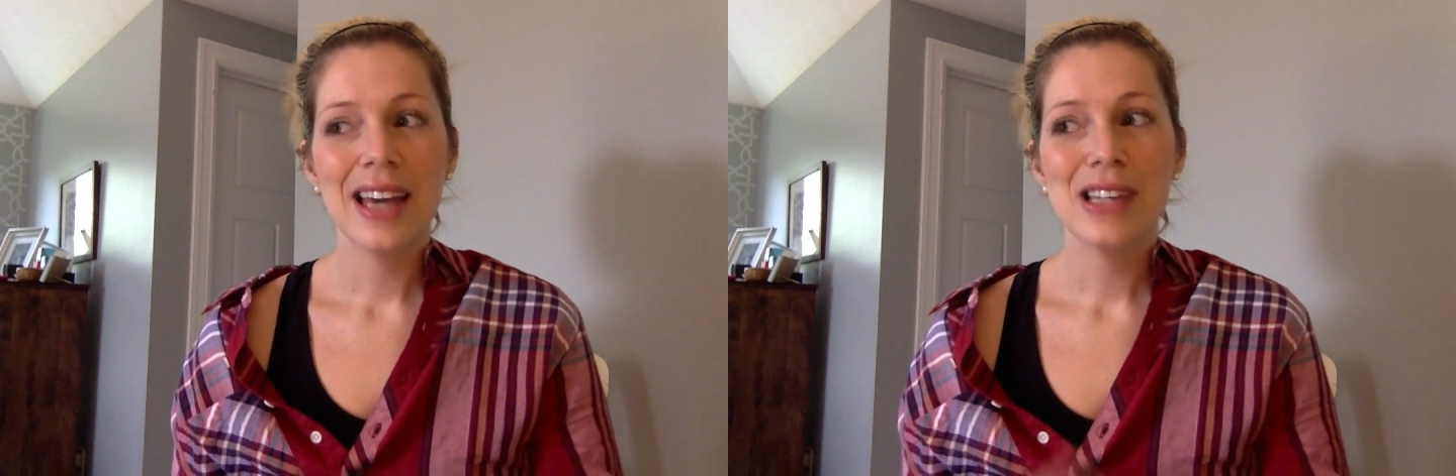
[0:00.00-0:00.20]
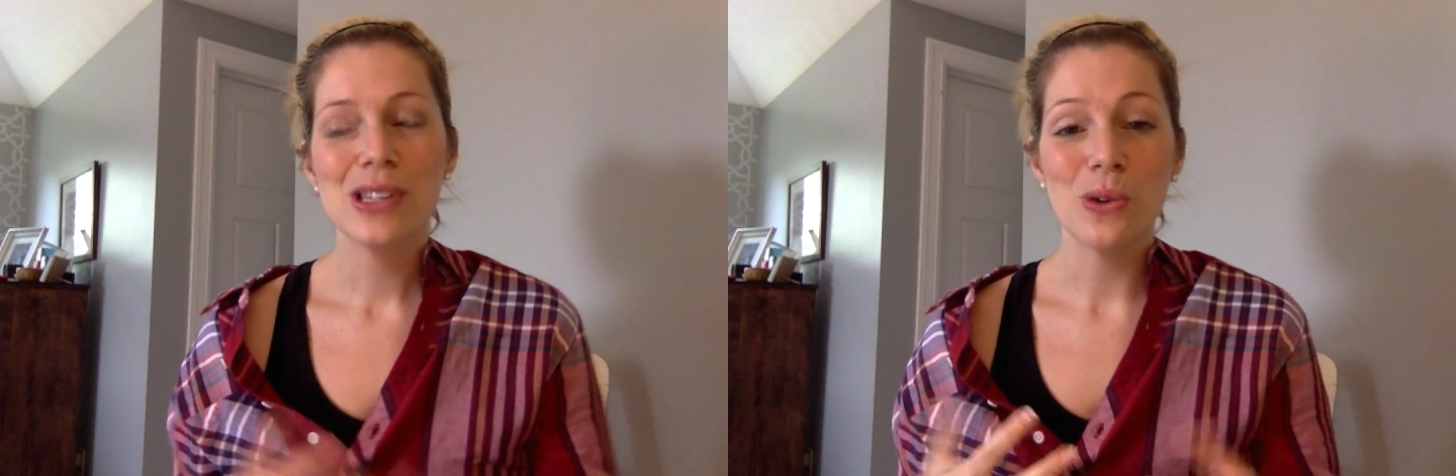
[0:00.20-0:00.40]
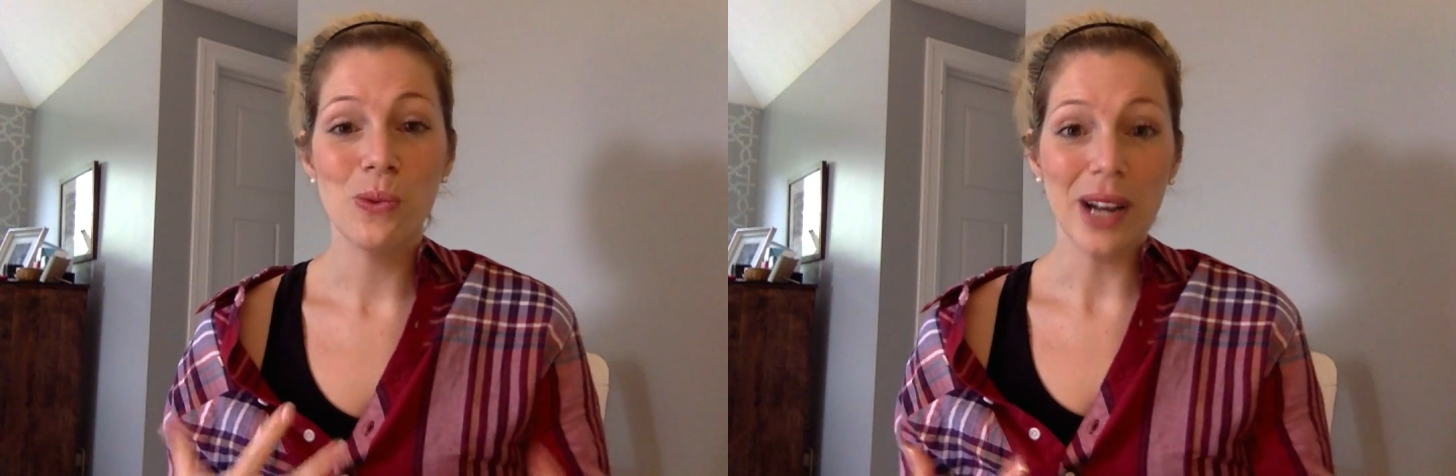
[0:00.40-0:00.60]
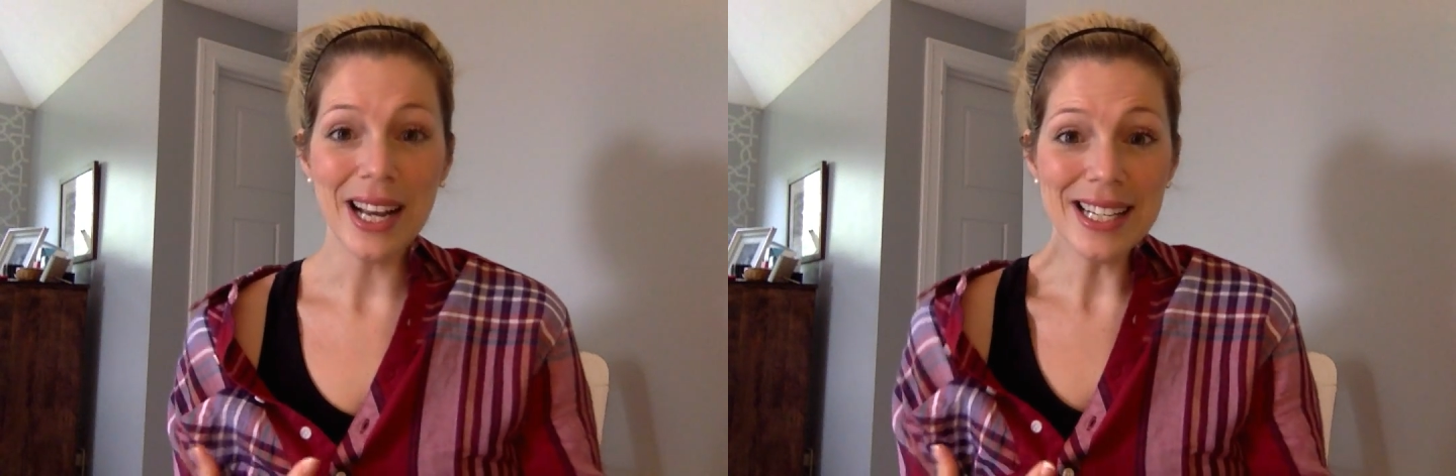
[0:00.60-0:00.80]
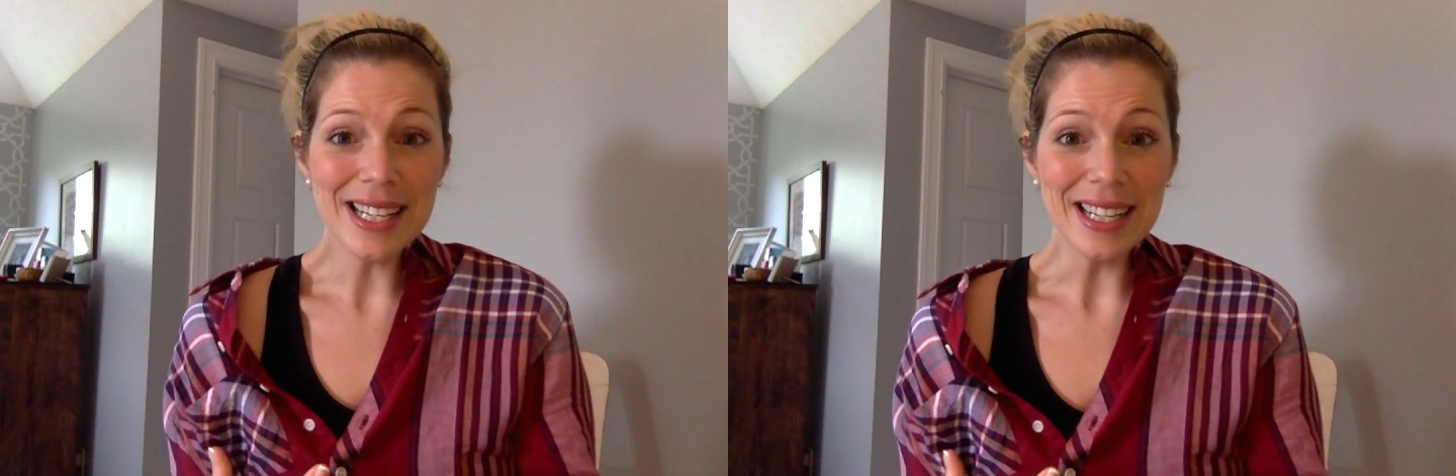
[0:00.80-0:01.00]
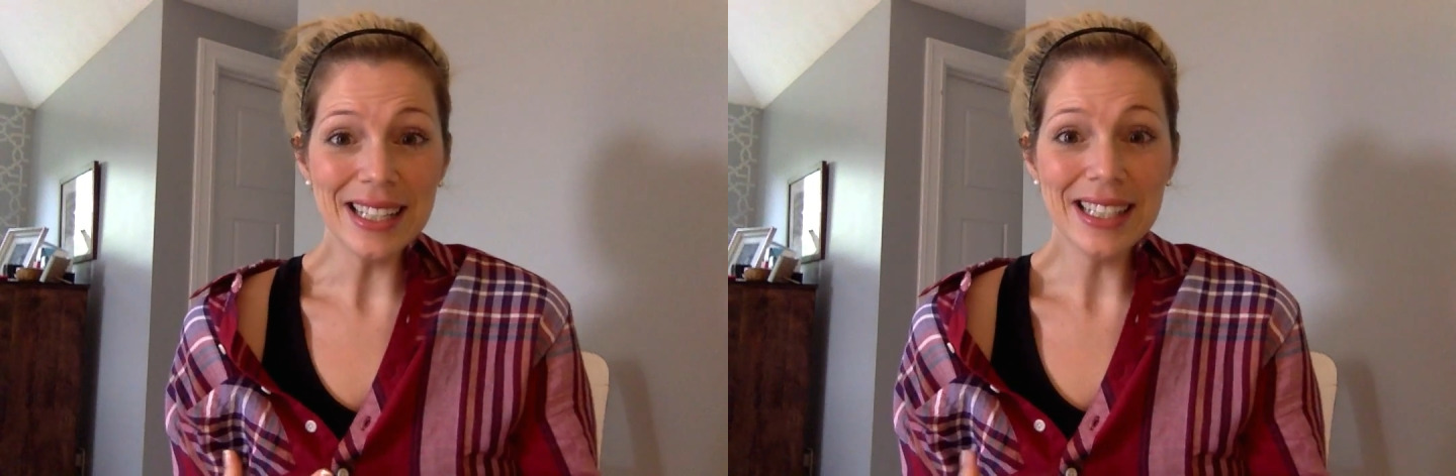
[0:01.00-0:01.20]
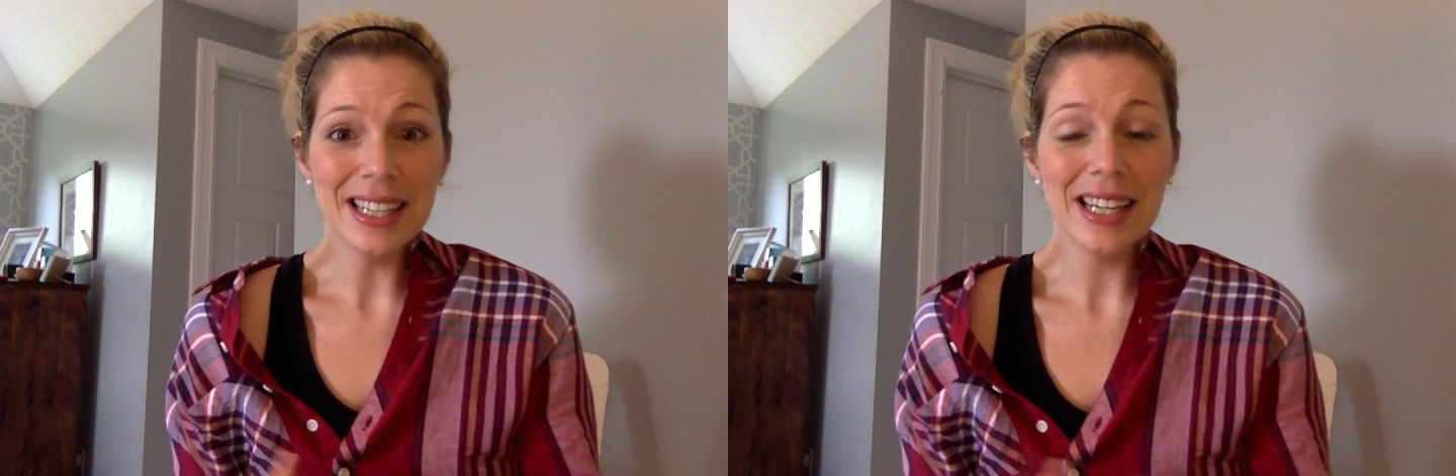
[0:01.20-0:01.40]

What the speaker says: So what I did